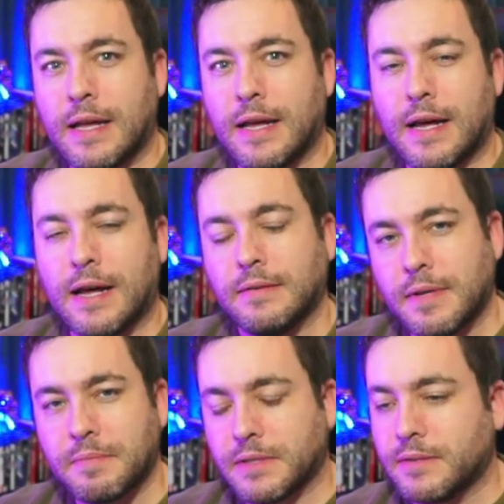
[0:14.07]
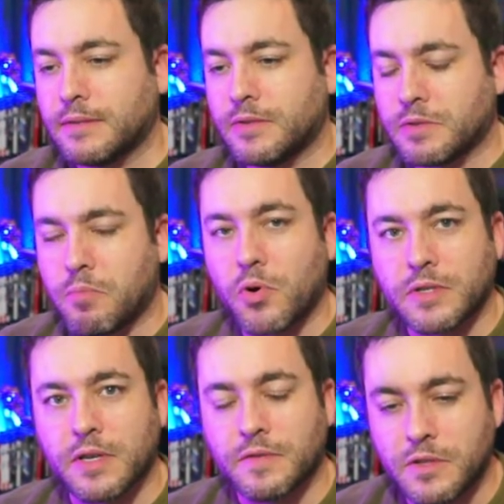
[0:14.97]
Uh, I mean, there's important
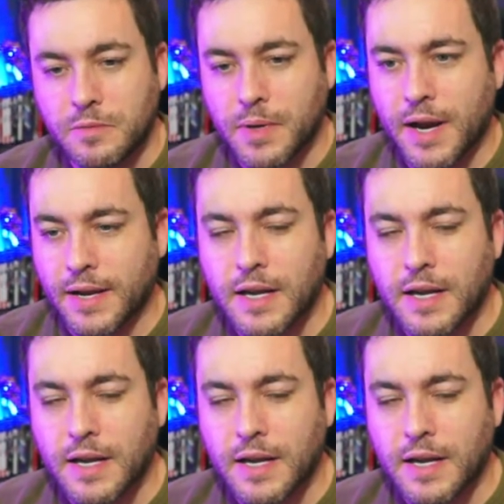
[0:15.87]
stuff to do, but hey,